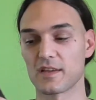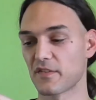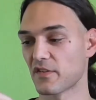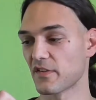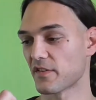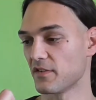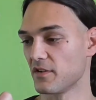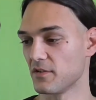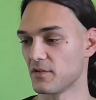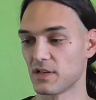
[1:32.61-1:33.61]
It's just, you
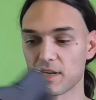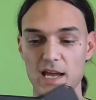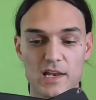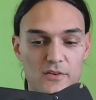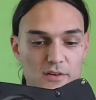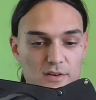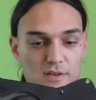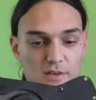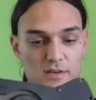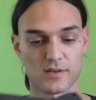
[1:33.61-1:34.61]
know, a
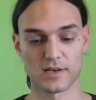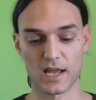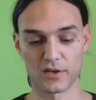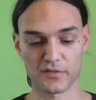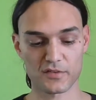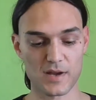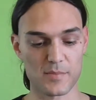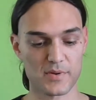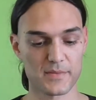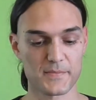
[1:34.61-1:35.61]
nylon strap.